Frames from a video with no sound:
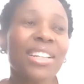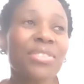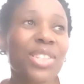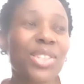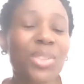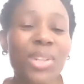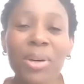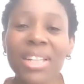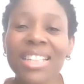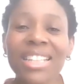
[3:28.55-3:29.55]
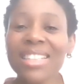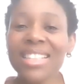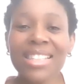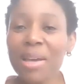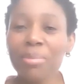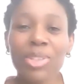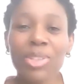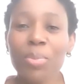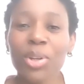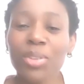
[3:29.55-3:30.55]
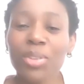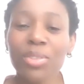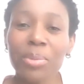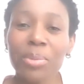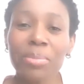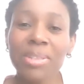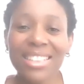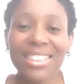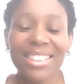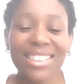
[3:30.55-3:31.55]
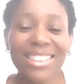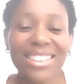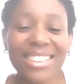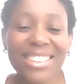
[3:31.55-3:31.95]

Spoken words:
delivers on our needs in some shape or form, isn't it?